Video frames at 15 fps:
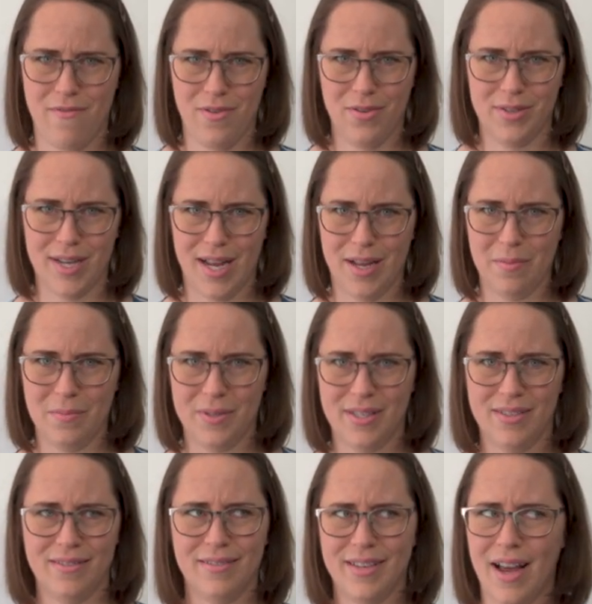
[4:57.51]
a few
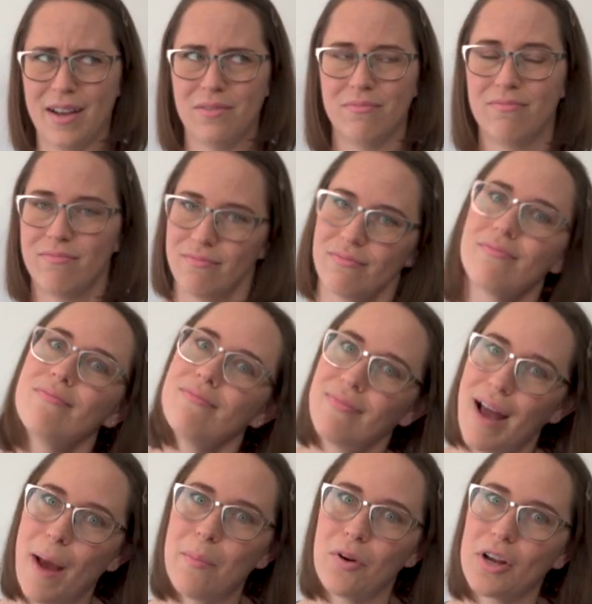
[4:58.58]
times. Yeah,
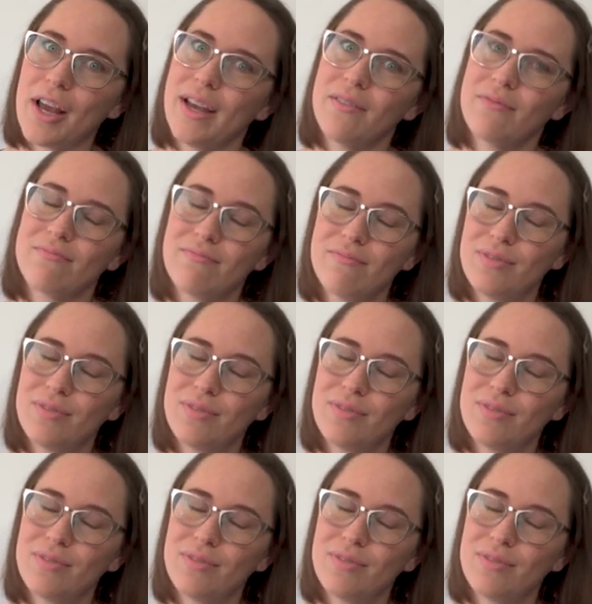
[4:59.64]
at Booking.